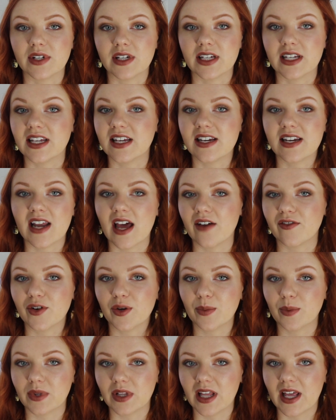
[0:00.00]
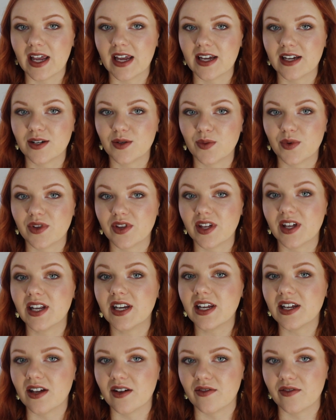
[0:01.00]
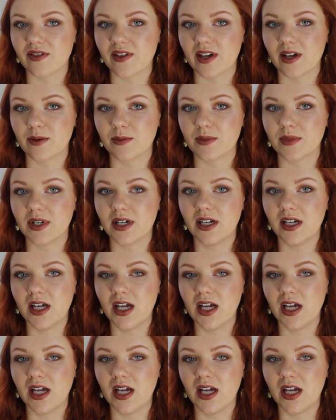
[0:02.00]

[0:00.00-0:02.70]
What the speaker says: He never played with any of them.